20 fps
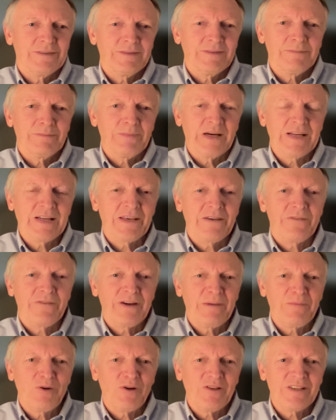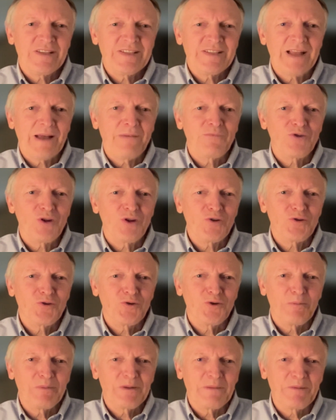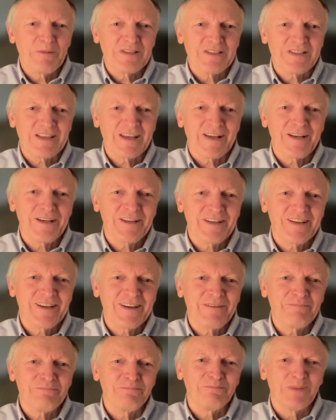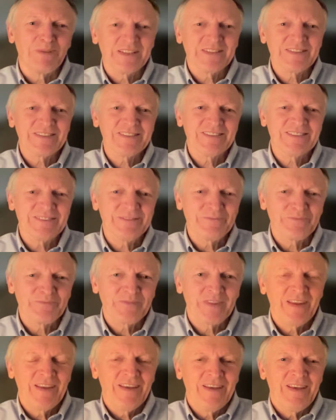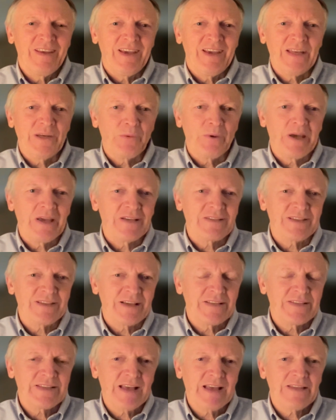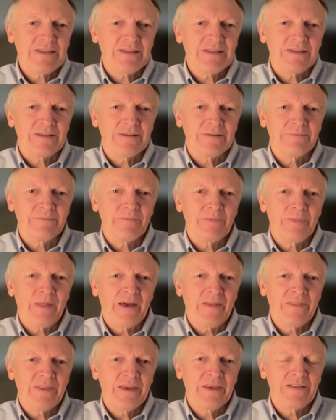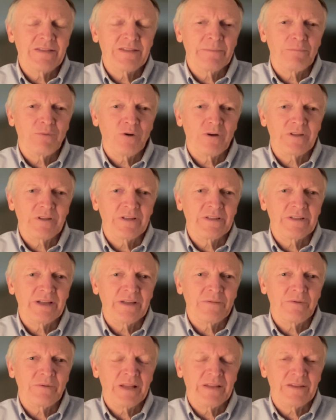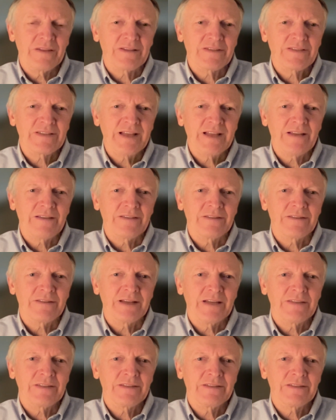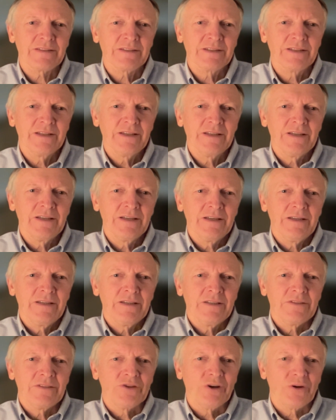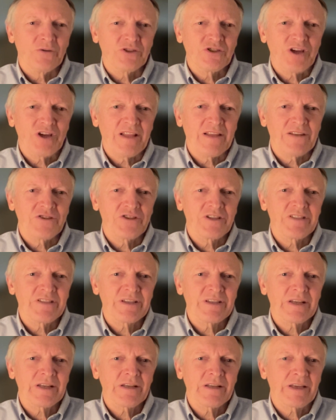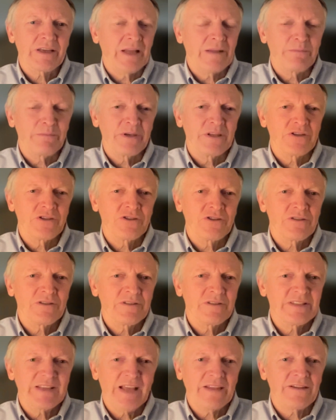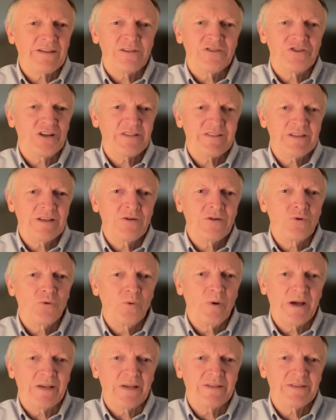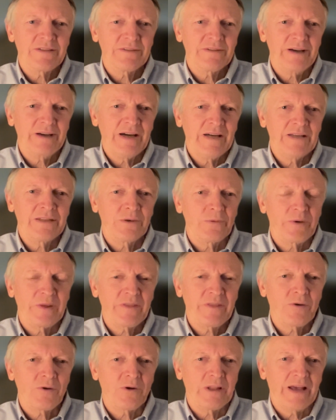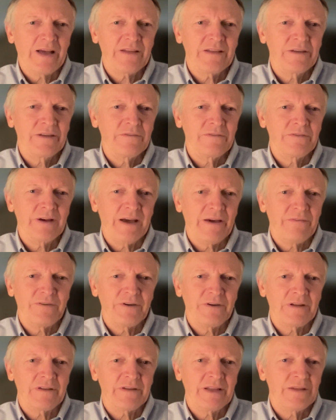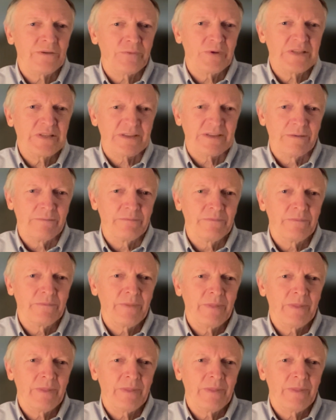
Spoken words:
Mark, if I'm honest, I'm not too optimistic. But anyway, as I said, I think it's important that we understand that those challenges can be settled just in two ways, either with collective effort and wisdom,